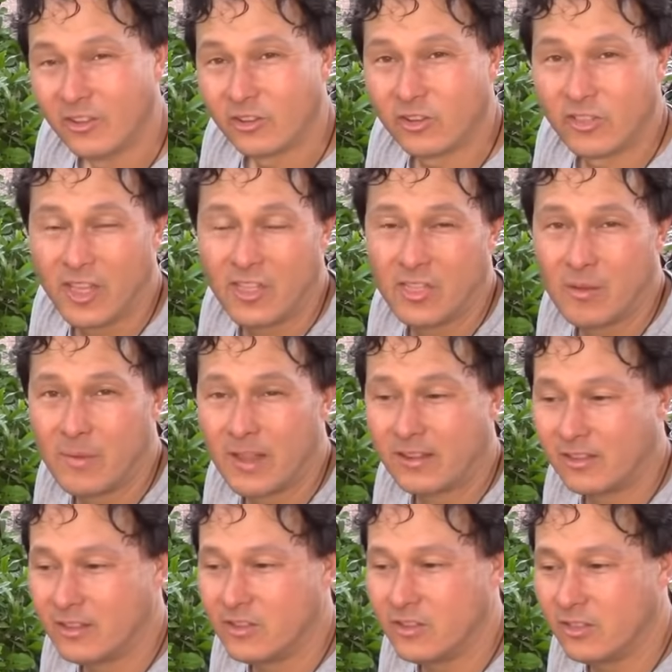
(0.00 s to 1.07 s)
So then
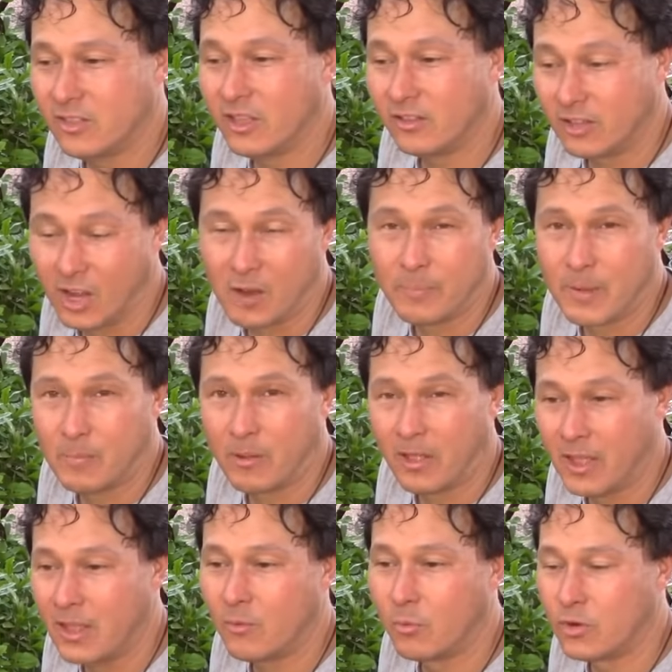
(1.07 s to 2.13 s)
they tell people,
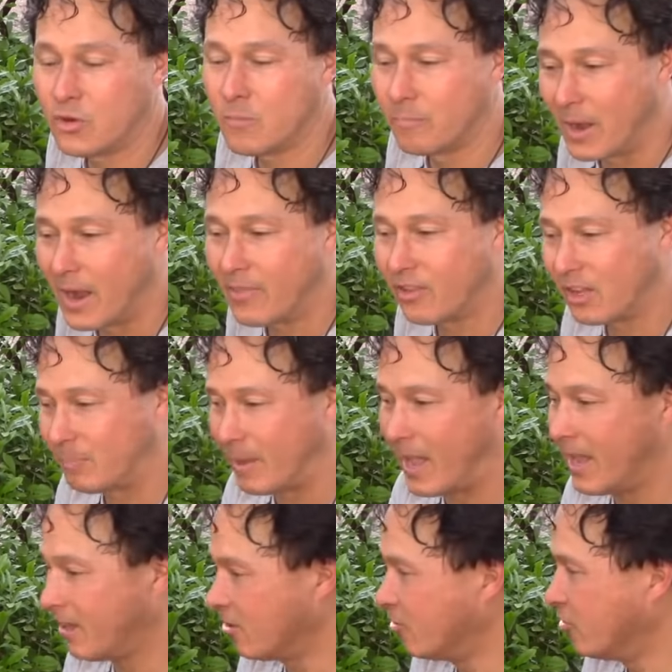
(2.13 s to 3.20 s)
hey, when you buy this
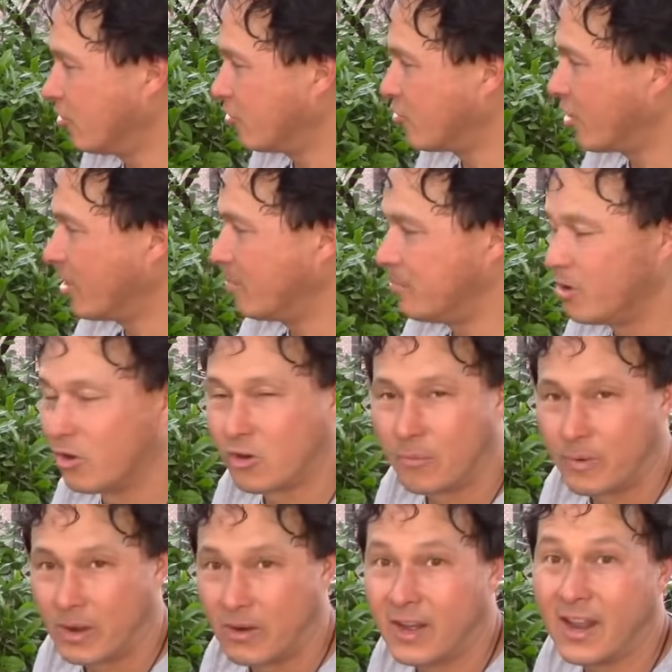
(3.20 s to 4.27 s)
package, you can try the miracle
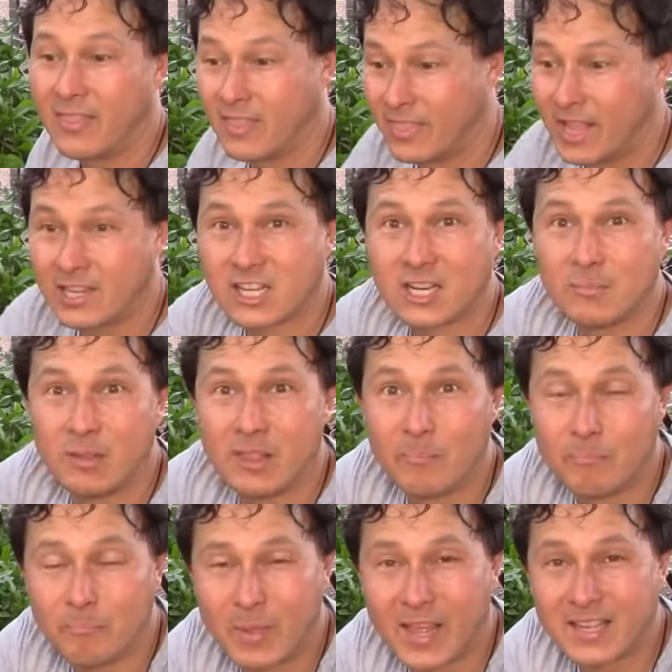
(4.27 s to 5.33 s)
berry, and then that's gonna be the
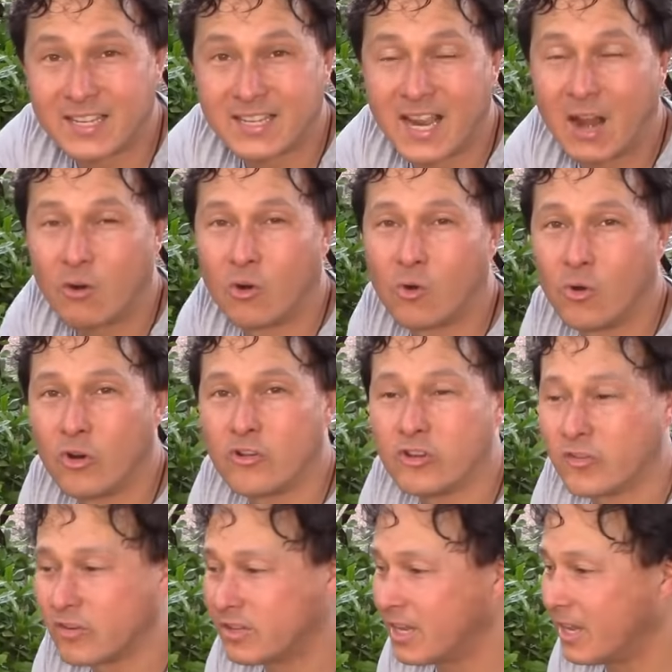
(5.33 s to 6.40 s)
best sour orange
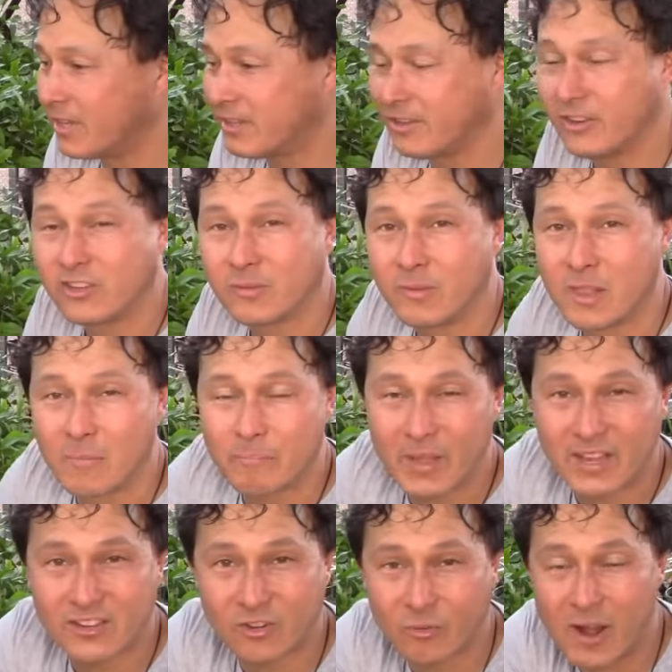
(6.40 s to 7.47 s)
you ever tasted, it's gonna be the
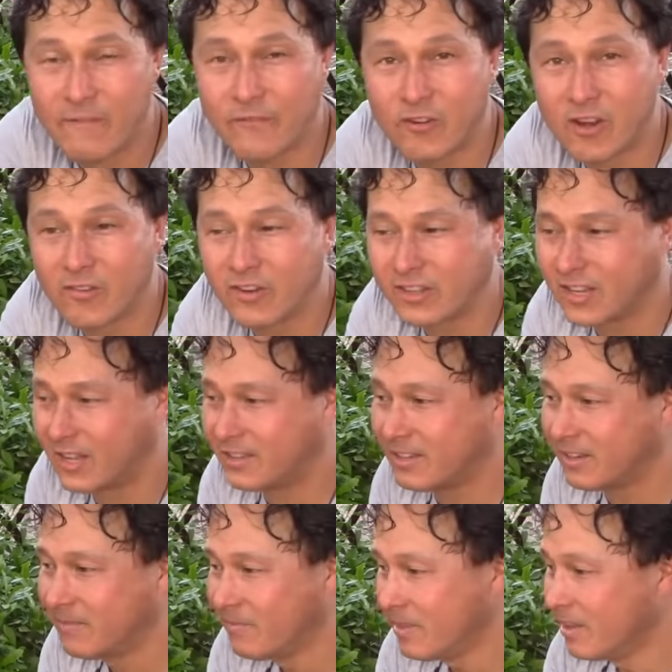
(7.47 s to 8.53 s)
best grapefruit you ever tasted,